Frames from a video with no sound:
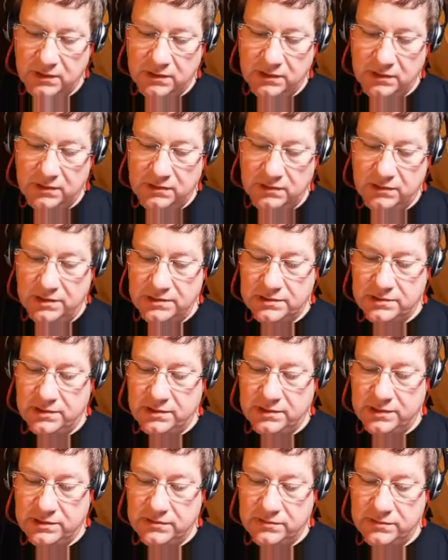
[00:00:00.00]
Luck die,
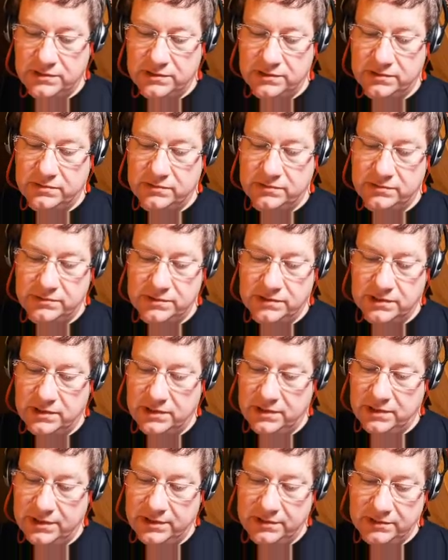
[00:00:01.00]
critical
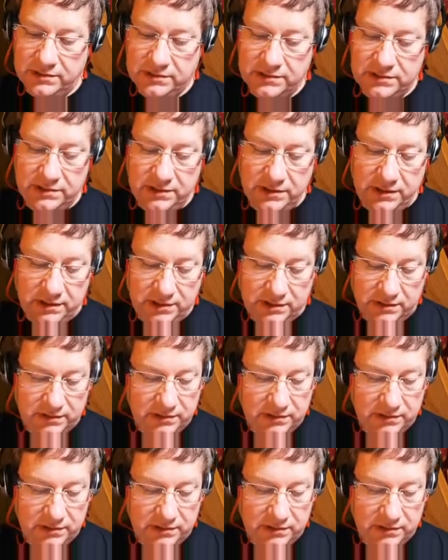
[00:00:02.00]
die, attack.